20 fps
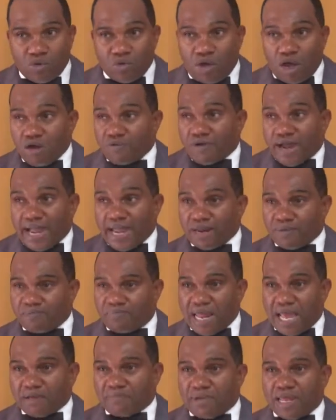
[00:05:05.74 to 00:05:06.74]
All right,
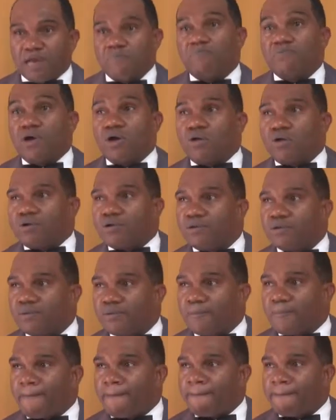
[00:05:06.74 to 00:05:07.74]
black man broke.
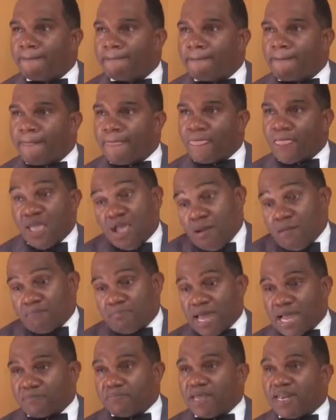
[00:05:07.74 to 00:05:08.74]

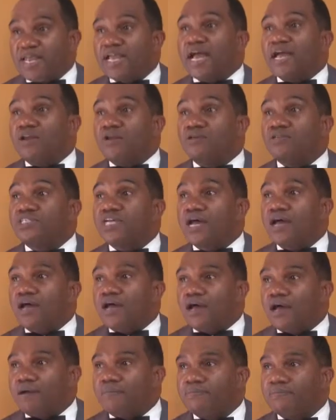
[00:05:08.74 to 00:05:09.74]
Black man ain't got no
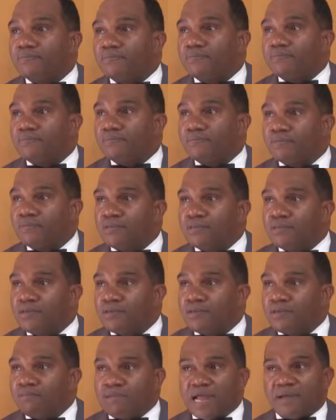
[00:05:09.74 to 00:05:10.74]
job.
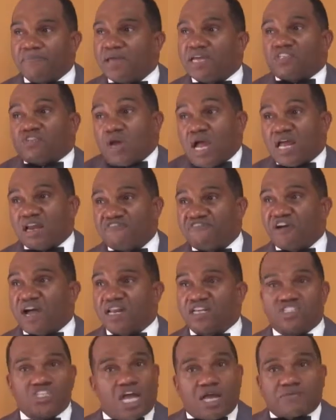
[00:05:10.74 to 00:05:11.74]
Black man trying to
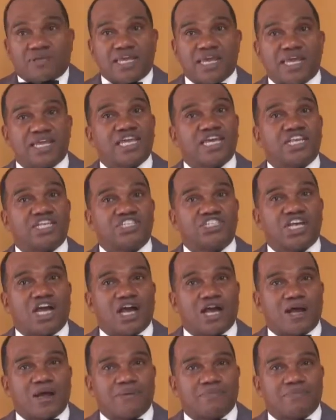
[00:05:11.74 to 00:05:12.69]
find a job, can't get a job.